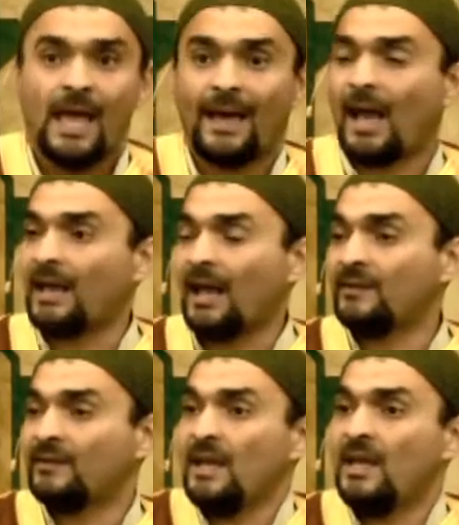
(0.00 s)
And I,
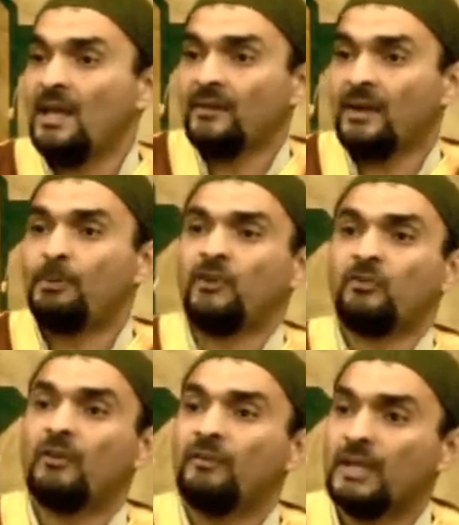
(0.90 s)
I say he's in a
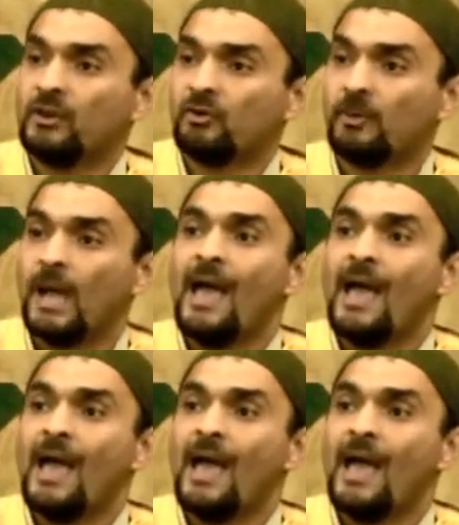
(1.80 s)
position of leadership.